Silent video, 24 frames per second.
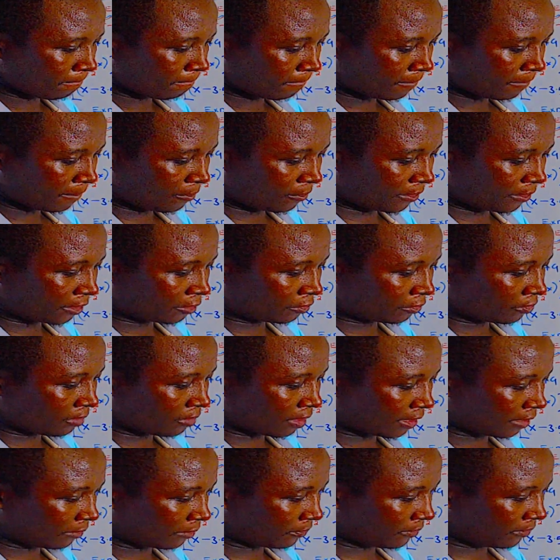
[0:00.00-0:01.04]
in order to work
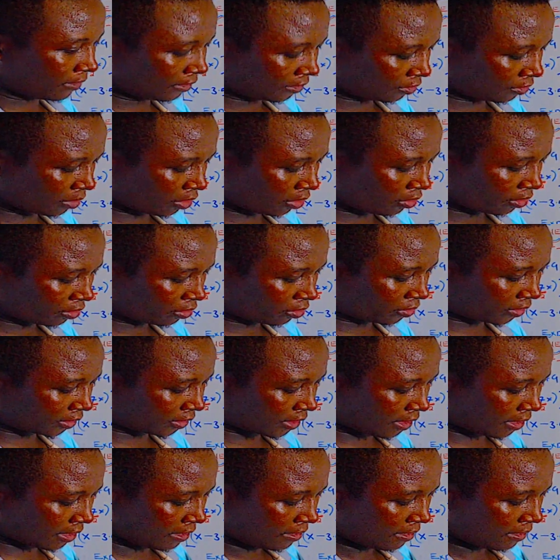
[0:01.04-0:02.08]
out this, we're going to
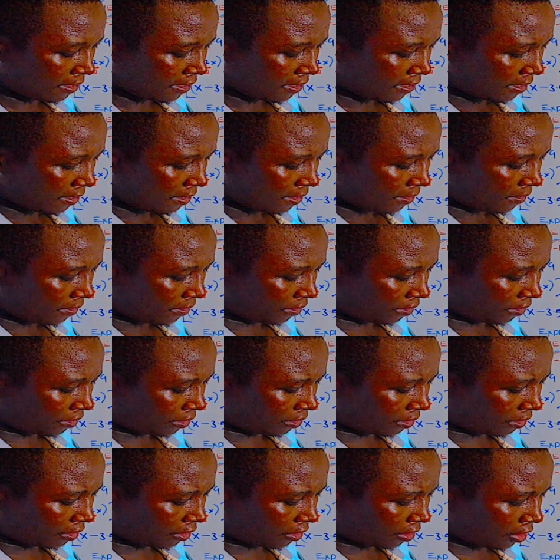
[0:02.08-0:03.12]
say
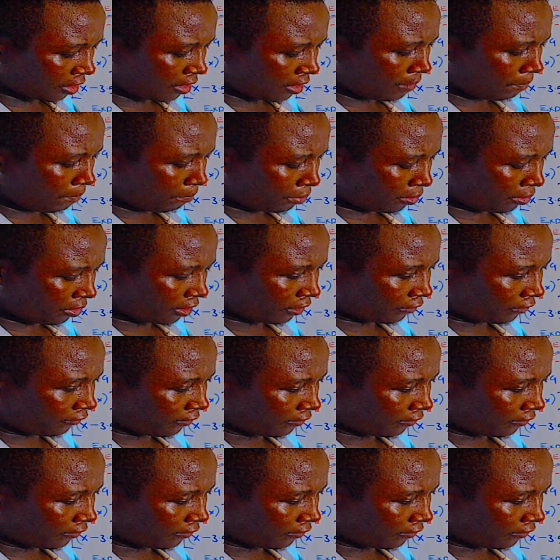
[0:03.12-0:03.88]
3.5,